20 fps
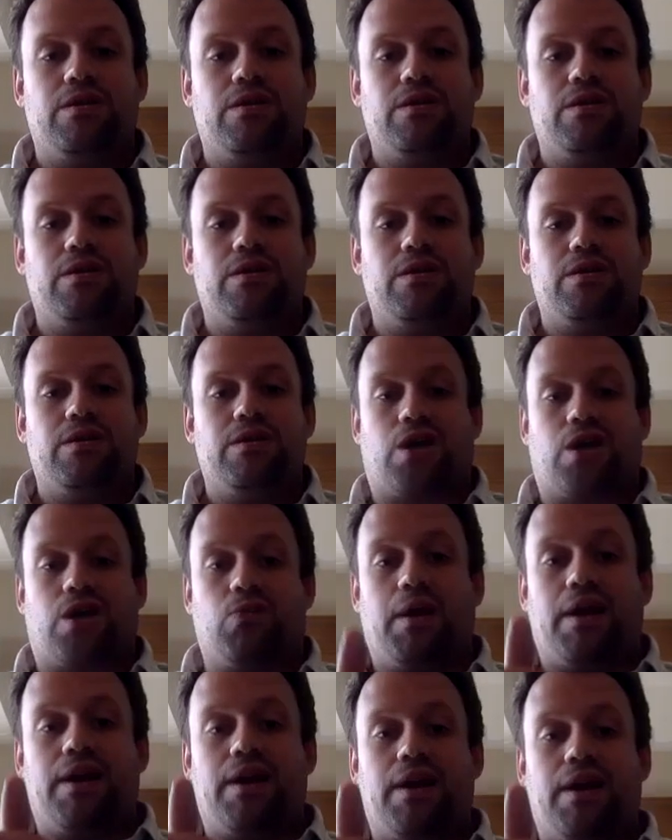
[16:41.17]
They start
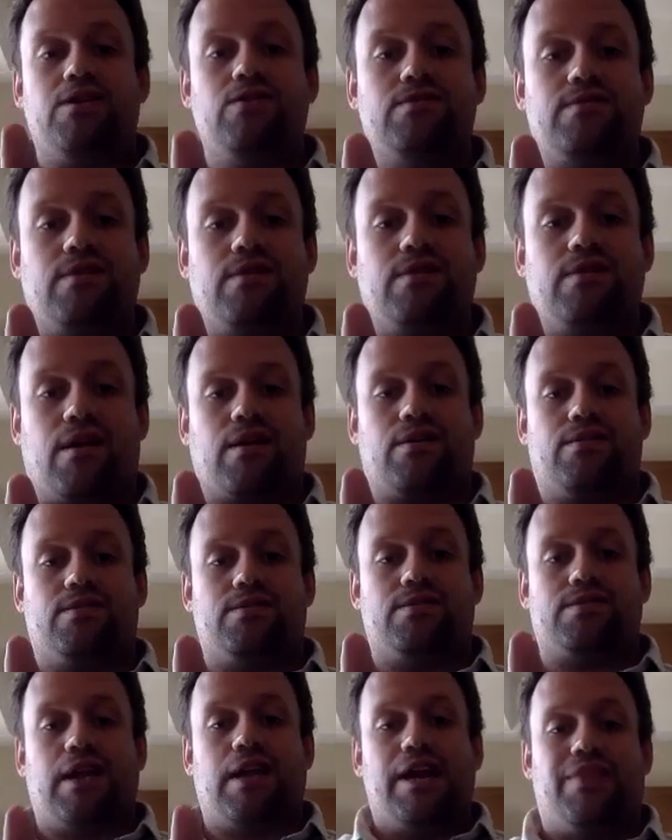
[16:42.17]
reading news
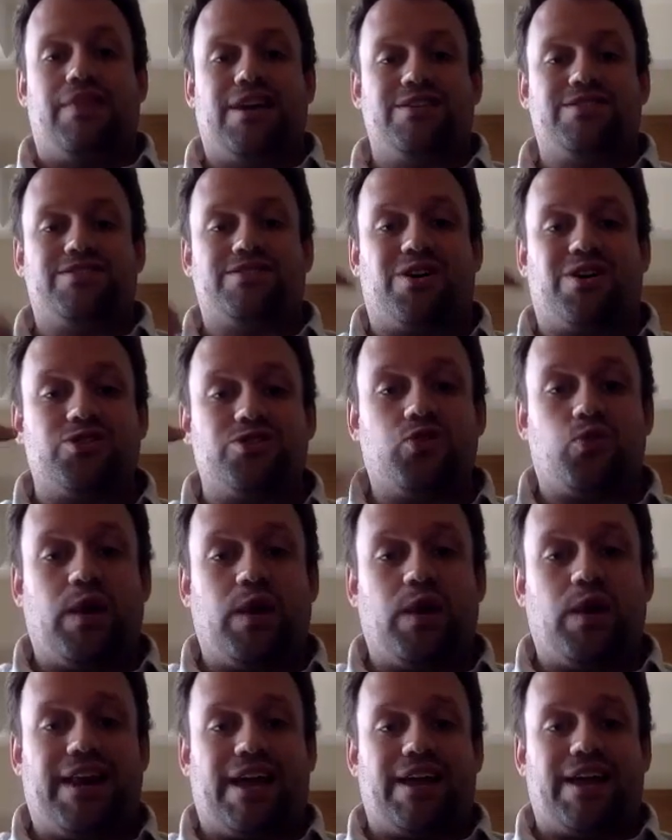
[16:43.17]
articles, they start
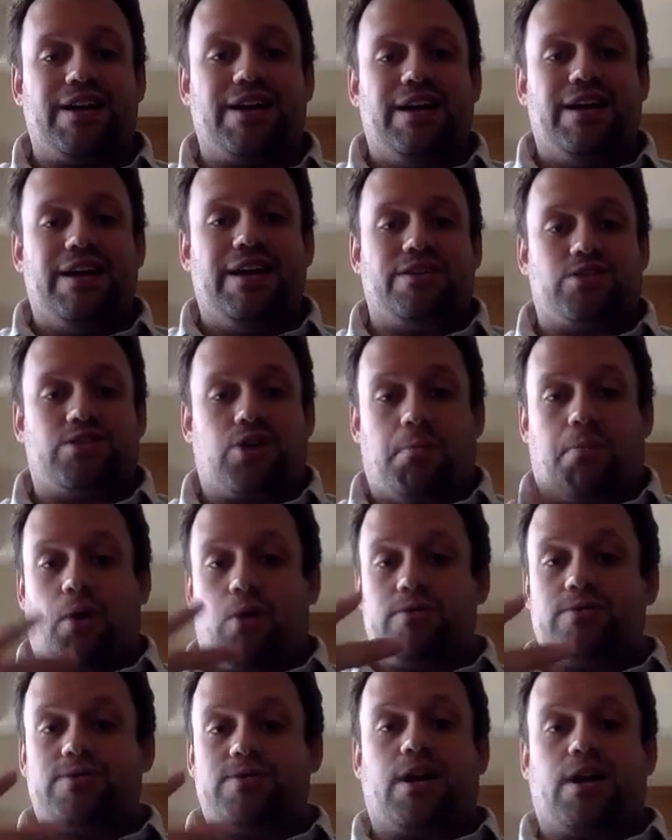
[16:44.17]
tweeting, they start
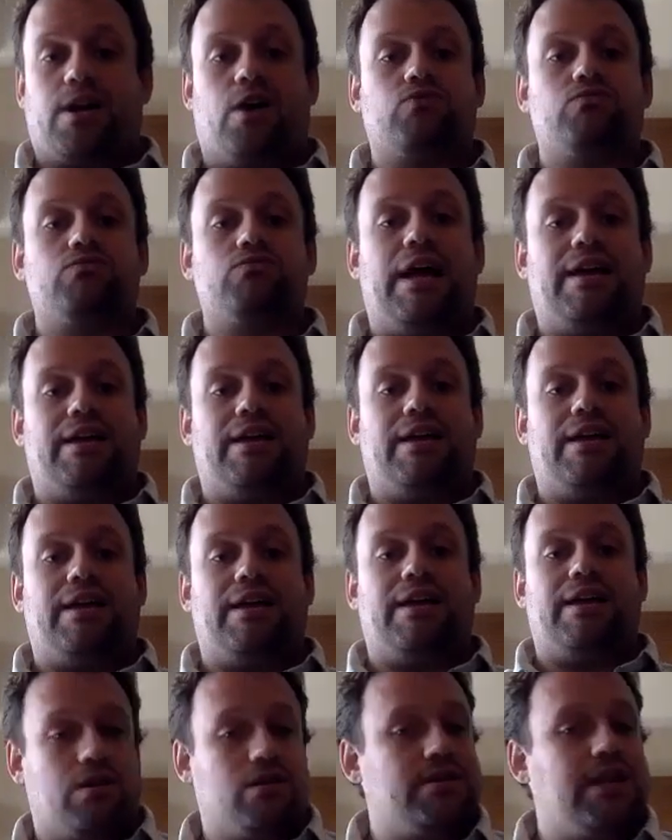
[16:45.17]
posting on Reddit, they
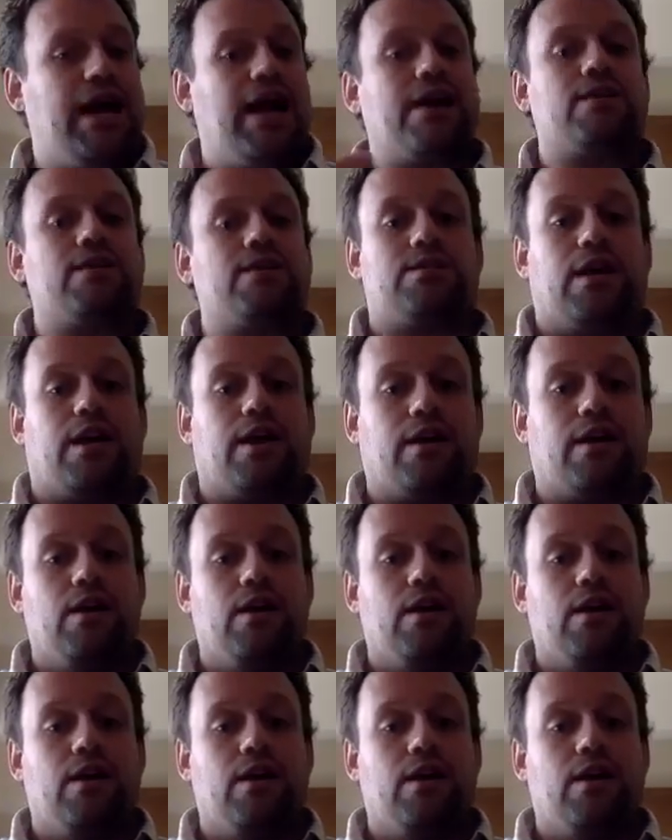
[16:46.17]
start texting.